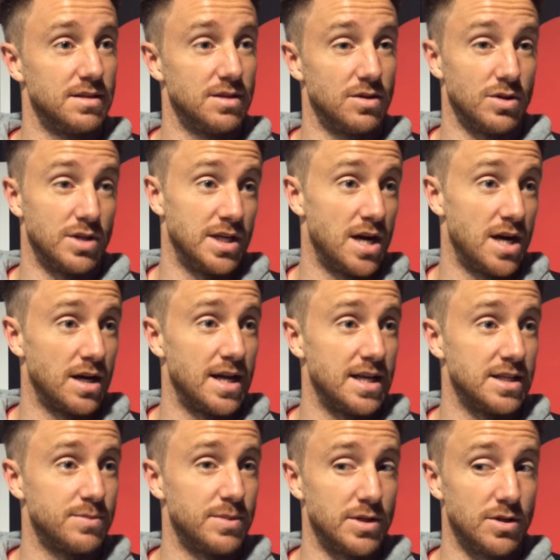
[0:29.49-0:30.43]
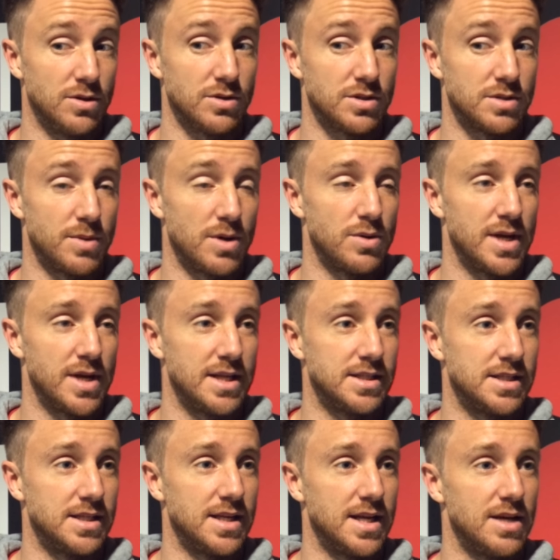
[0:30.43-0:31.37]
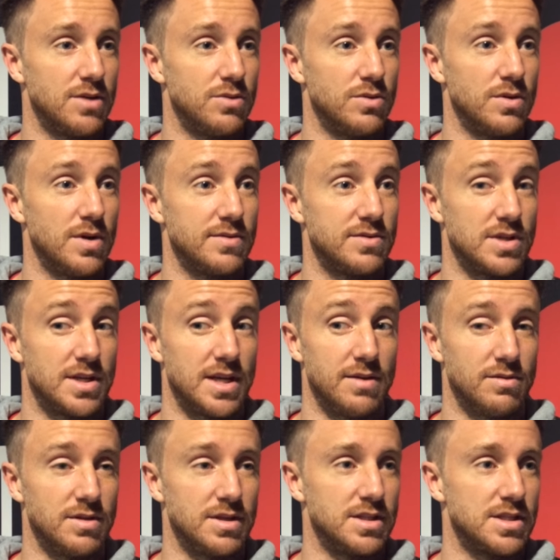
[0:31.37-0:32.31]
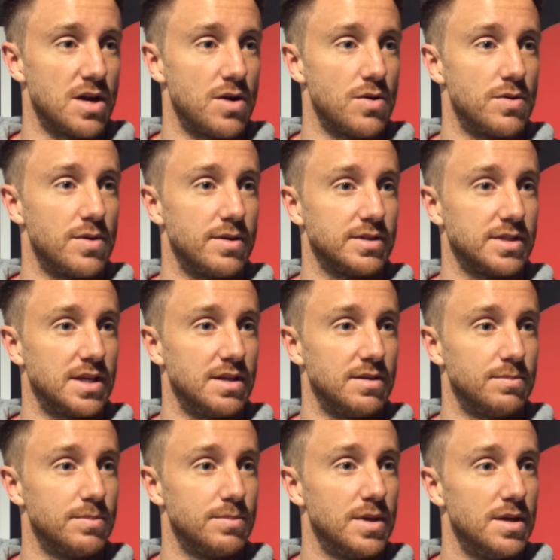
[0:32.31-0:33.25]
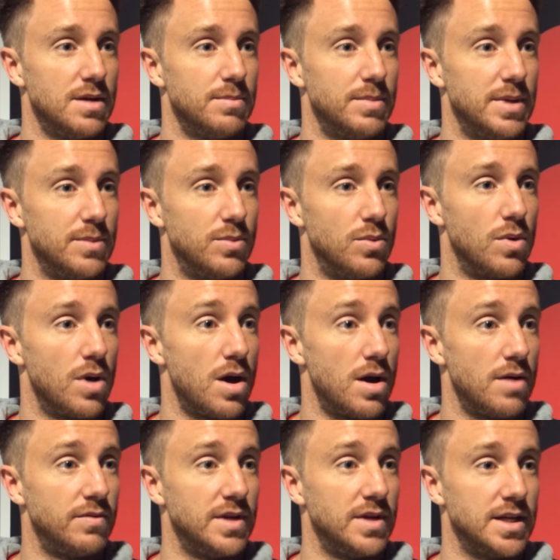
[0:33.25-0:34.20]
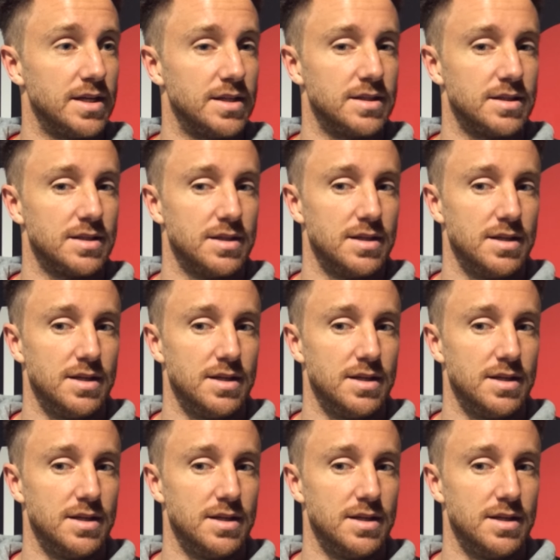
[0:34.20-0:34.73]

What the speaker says: You've got the young lads, but you've got some older heads in there who have to keep things going, have to keep people lively and